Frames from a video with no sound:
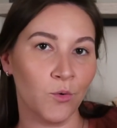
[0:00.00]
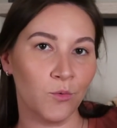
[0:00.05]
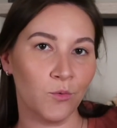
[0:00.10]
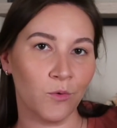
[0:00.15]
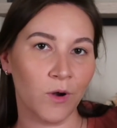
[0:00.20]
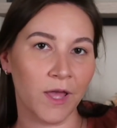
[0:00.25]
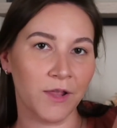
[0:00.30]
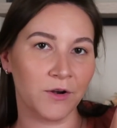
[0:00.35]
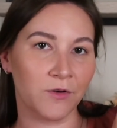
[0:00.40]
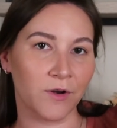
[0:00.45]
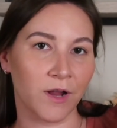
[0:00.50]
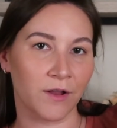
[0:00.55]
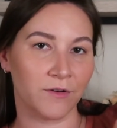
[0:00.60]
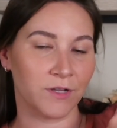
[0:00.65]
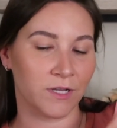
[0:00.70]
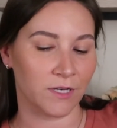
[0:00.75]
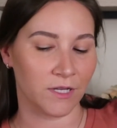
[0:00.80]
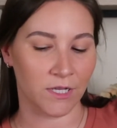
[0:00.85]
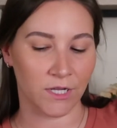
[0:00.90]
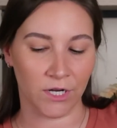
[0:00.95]
right around
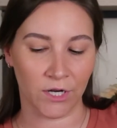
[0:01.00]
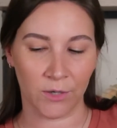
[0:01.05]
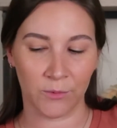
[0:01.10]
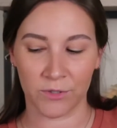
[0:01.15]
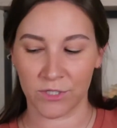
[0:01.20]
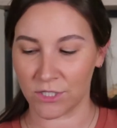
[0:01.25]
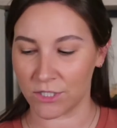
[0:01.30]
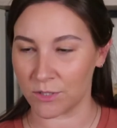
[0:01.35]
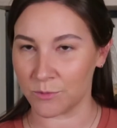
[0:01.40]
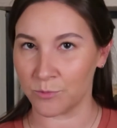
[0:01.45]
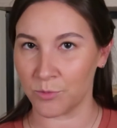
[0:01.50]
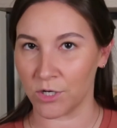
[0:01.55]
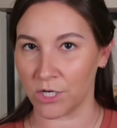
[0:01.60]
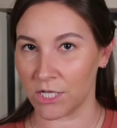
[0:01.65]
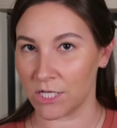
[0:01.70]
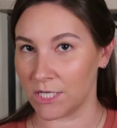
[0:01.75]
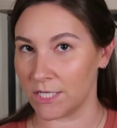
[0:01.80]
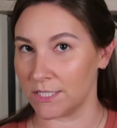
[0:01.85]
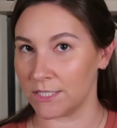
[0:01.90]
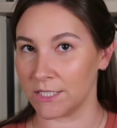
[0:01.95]
in here, which is pretty
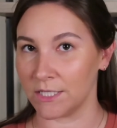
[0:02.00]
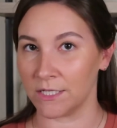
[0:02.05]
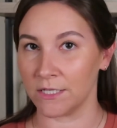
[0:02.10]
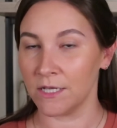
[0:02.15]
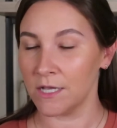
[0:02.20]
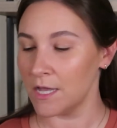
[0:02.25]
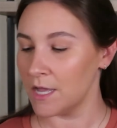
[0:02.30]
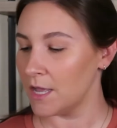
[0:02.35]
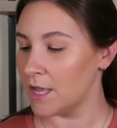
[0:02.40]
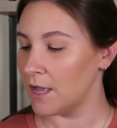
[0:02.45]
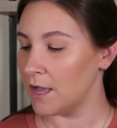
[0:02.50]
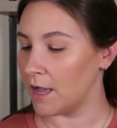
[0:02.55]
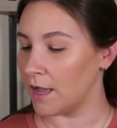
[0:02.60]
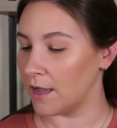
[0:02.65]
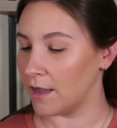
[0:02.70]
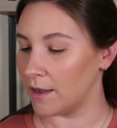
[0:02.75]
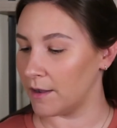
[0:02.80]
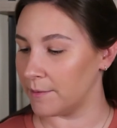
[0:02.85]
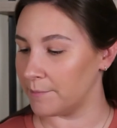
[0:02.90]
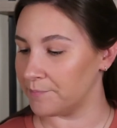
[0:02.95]
easy.
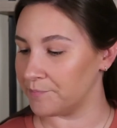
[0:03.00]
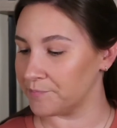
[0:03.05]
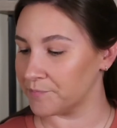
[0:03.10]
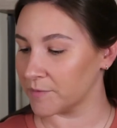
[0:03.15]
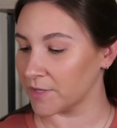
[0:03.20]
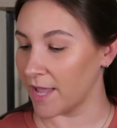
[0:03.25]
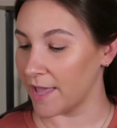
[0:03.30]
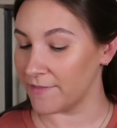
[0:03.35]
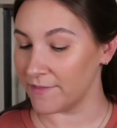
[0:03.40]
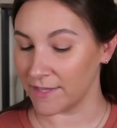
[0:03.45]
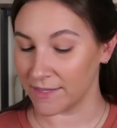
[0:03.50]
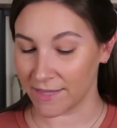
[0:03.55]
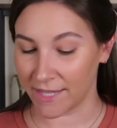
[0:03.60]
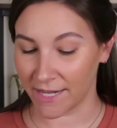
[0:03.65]
And then,